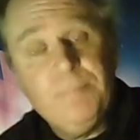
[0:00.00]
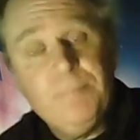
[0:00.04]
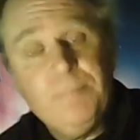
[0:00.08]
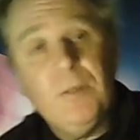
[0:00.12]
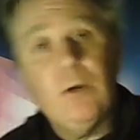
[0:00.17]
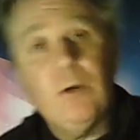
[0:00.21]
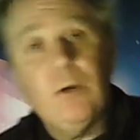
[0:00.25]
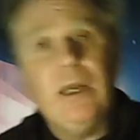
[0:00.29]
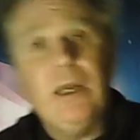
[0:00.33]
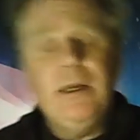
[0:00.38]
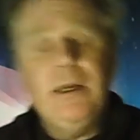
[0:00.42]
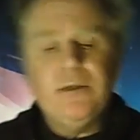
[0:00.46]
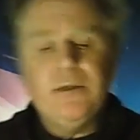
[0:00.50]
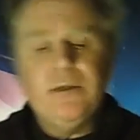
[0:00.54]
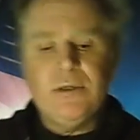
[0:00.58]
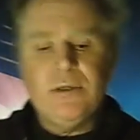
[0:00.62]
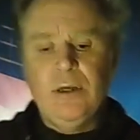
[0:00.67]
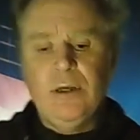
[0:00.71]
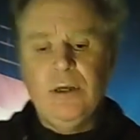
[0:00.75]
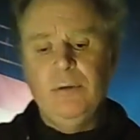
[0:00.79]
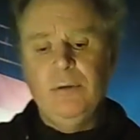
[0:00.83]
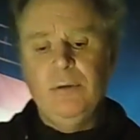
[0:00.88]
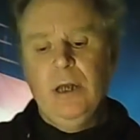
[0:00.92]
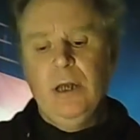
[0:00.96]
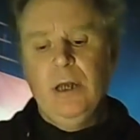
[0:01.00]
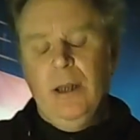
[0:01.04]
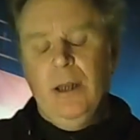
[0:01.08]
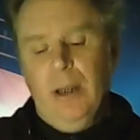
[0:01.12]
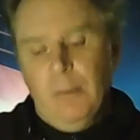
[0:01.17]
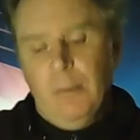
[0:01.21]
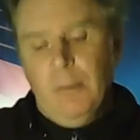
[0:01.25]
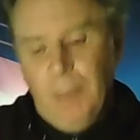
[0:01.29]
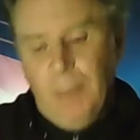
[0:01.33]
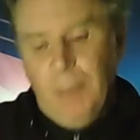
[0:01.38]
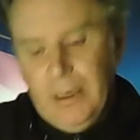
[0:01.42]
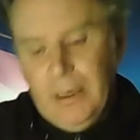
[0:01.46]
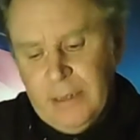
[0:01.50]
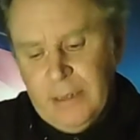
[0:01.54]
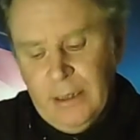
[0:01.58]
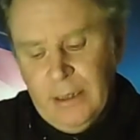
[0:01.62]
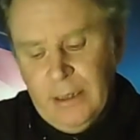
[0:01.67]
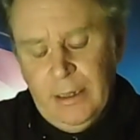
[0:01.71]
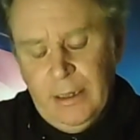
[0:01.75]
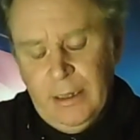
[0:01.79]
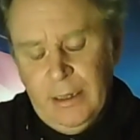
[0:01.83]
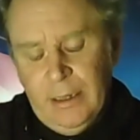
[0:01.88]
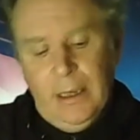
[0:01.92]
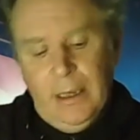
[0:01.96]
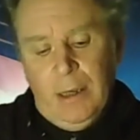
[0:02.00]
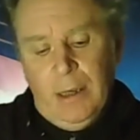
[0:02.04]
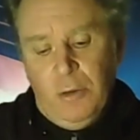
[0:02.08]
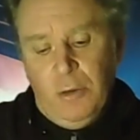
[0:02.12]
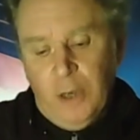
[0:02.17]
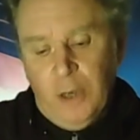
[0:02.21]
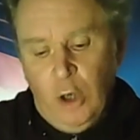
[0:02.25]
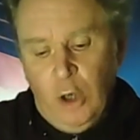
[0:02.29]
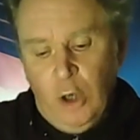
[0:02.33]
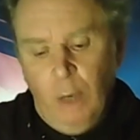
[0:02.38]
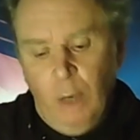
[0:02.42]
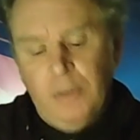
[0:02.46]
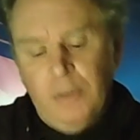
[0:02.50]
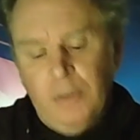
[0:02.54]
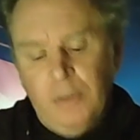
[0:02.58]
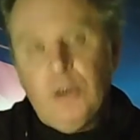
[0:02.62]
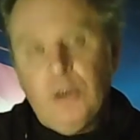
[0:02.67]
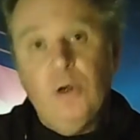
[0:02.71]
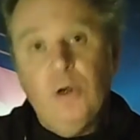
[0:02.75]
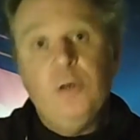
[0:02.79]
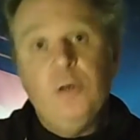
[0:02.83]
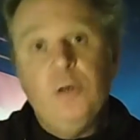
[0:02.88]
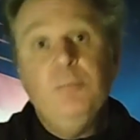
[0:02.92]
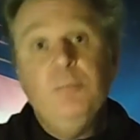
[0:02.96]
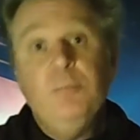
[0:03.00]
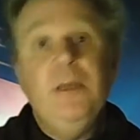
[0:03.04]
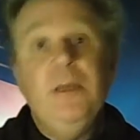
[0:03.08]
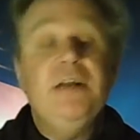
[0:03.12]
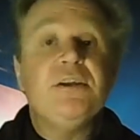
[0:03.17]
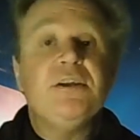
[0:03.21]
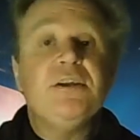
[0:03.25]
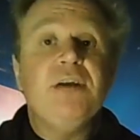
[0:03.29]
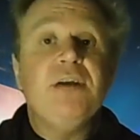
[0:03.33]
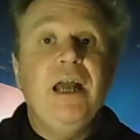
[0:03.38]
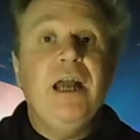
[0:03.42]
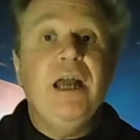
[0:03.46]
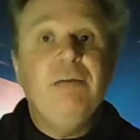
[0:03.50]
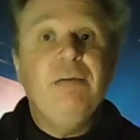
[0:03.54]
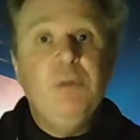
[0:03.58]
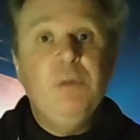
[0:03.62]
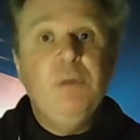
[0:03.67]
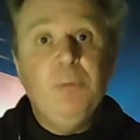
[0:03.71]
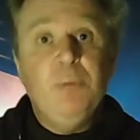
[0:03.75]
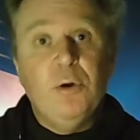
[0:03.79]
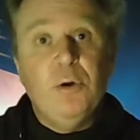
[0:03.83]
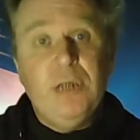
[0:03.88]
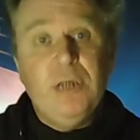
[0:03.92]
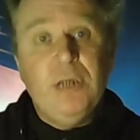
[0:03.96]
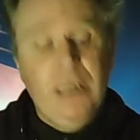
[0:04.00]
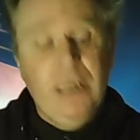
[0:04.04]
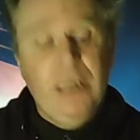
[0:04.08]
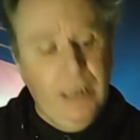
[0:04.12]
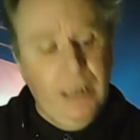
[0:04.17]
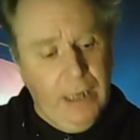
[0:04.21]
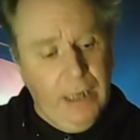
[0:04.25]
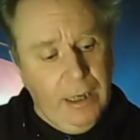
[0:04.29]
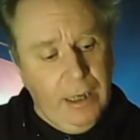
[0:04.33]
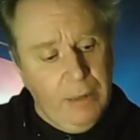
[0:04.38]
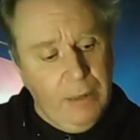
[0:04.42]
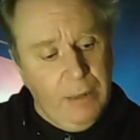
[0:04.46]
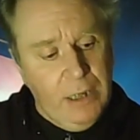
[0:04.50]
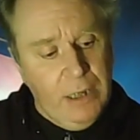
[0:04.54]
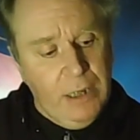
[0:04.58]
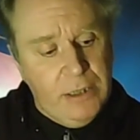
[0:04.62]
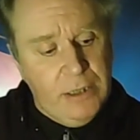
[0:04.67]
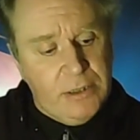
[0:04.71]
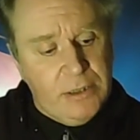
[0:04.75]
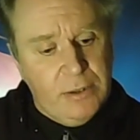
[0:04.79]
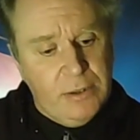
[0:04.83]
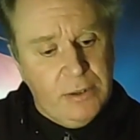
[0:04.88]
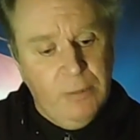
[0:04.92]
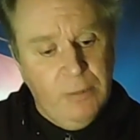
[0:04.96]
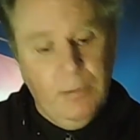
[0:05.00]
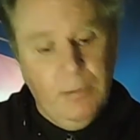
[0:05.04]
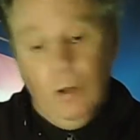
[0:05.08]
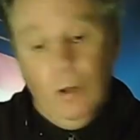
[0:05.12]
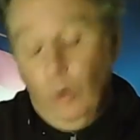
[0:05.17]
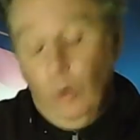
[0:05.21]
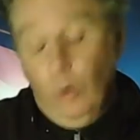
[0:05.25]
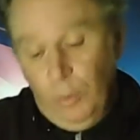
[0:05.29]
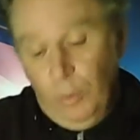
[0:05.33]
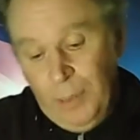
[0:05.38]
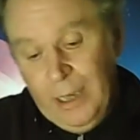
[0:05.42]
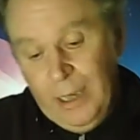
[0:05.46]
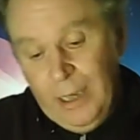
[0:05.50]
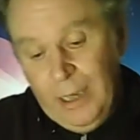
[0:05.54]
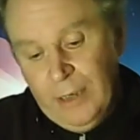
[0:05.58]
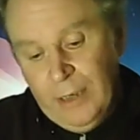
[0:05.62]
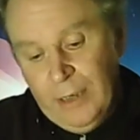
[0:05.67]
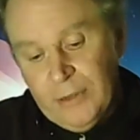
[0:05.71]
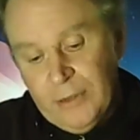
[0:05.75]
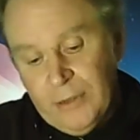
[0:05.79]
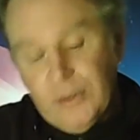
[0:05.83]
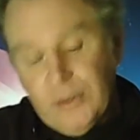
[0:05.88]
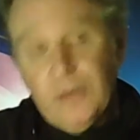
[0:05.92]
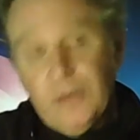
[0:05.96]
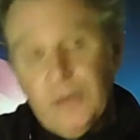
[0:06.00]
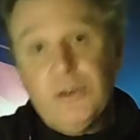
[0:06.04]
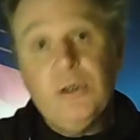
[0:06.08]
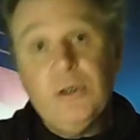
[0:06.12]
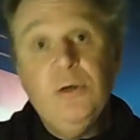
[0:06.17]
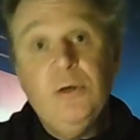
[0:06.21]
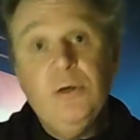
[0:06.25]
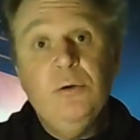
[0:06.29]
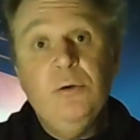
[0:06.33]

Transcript: Okay, so basically, the common good means that everybody is or appears to